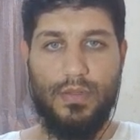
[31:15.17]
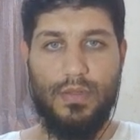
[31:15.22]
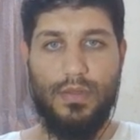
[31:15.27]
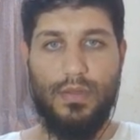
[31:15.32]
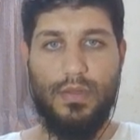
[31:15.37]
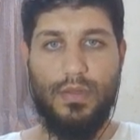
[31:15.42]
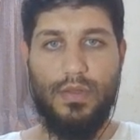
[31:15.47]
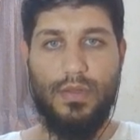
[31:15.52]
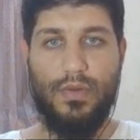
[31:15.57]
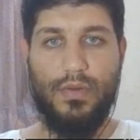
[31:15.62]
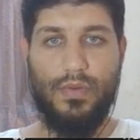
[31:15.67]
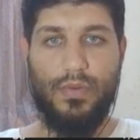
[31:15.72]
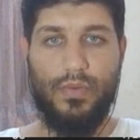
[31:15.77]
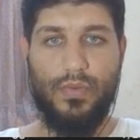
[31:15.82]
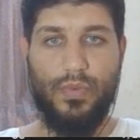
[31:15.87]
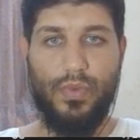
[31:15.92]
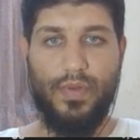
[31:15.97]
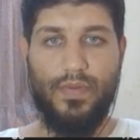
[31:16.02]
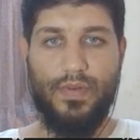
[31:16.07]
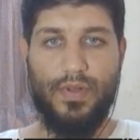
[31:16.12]
Oh,
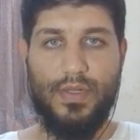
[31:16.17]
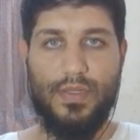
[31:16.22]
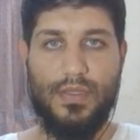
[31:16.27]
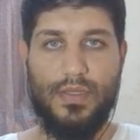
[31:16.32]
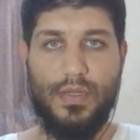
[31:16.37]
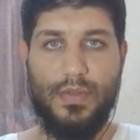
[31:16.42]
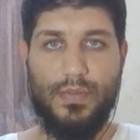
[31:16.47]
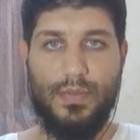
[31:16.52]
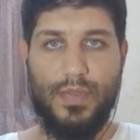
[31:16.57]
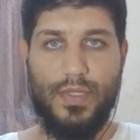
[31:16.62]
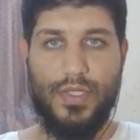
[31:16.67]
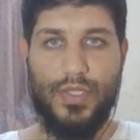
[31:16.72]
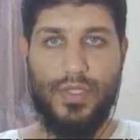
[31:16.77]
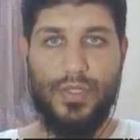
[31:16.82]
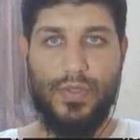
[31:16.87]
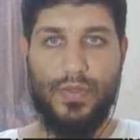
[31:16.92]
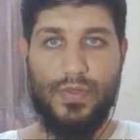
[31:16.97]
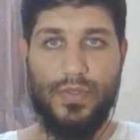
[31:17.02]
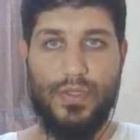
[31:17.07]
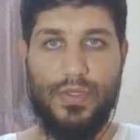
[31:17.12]
we've got some
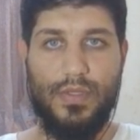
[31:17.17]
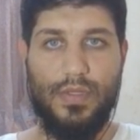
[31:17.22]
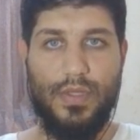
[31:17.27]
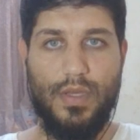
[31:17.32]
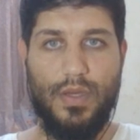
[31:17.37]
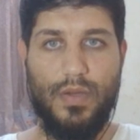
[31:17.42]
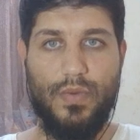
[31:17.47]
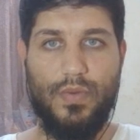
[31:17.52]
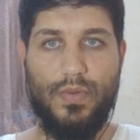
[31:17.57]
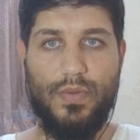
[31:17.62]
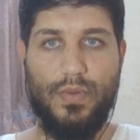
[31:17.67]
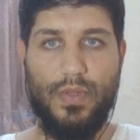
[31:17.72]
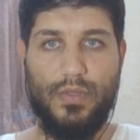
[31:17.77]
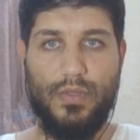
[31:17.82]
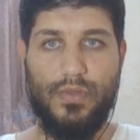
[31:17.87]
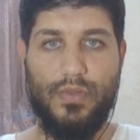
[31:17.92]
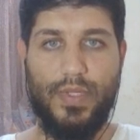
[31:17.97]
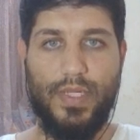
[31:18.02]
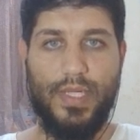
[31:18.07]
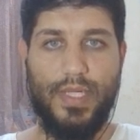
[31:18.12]
issues. No, not
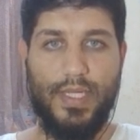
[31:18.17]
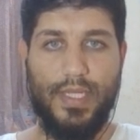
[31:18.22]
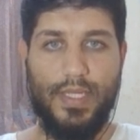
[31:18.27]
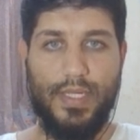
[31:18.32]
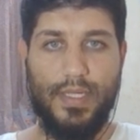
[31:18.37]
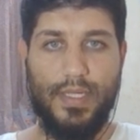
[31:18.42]
really.